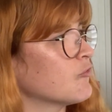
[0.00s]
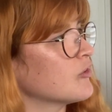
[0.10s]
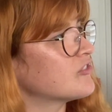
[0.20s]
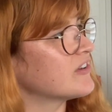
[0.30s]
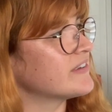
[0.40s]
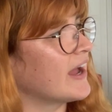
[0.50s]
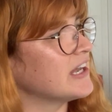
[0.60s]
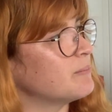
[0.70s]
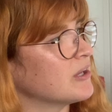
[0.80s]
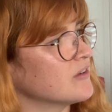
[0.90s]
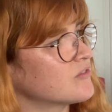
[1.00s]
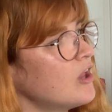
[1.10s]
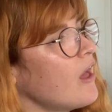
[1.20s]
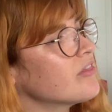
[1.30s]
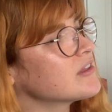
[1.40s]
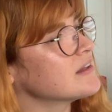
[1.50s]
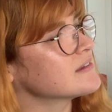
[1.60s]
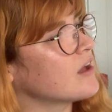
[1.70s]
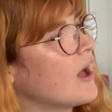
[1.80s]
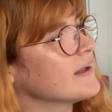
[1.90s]
First, a tiny bit of cloth gets
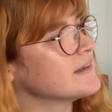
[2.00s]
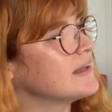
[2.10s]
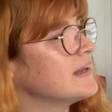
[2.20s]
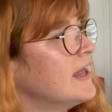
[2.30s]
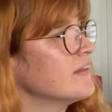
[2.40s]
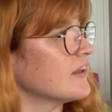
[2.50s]
caught in it,